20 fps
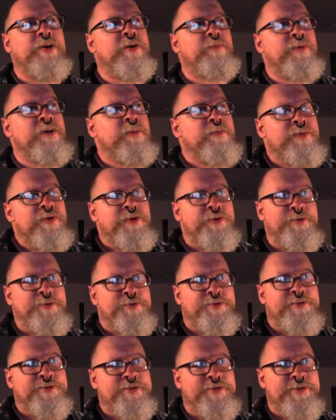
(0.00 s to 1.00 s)
could be
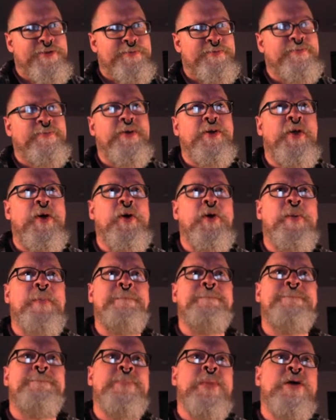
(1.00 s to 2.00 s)
abused. You know?
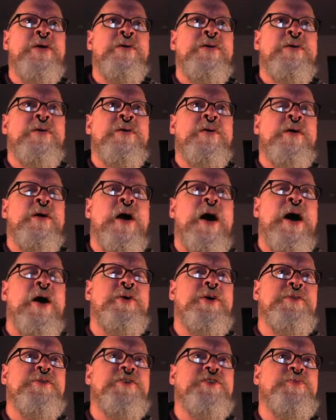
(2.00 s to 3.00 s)
How
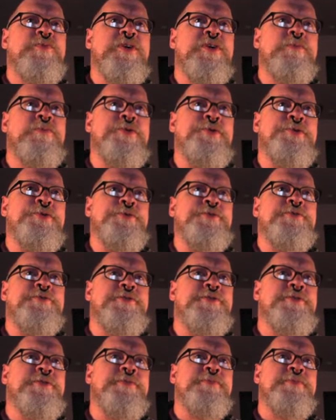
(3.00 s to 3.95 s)
could this be abused?